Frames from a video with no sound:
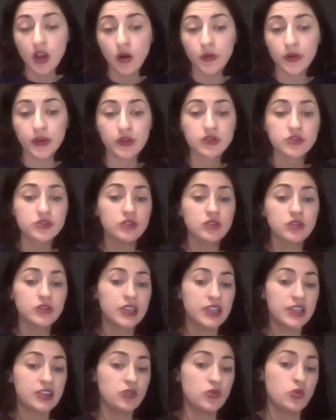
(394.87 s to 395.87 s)
We also
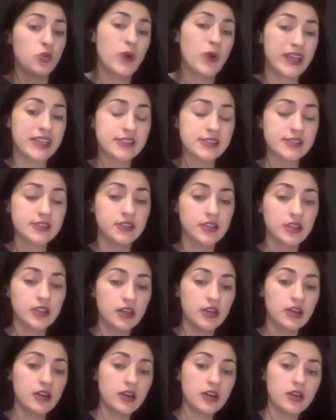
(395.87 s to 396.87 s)
look at waste
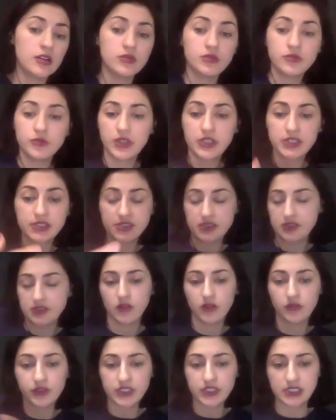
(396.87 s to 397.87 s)
because
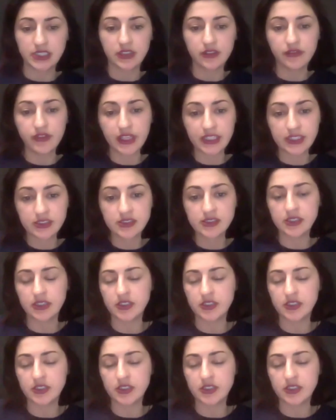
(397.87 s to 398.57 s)
obviously events,